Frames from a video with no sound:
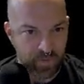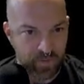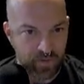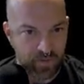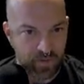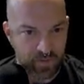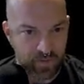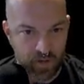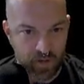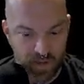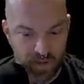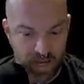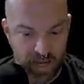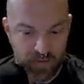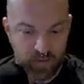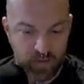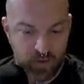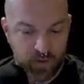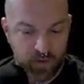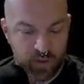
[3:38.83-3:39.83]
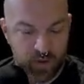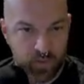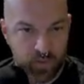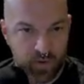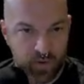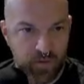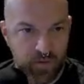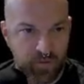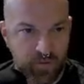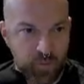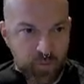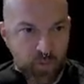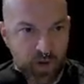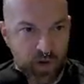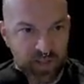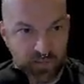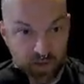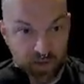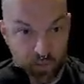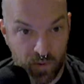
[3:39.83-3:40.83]
So that turn is worth 15 points.
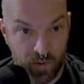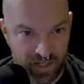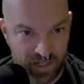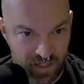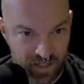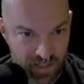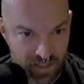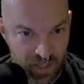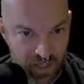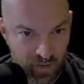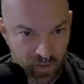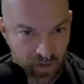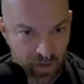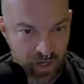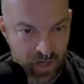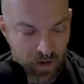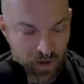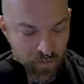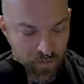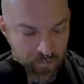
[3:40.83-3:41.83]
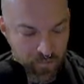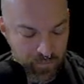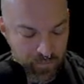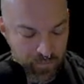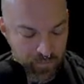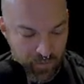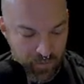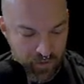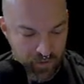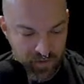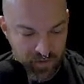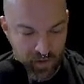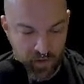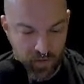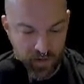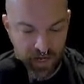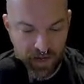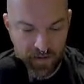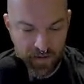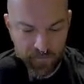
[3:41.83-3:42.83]
If I want to continue to go, I would just go
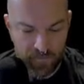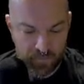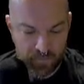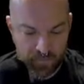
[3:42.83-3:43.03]
again.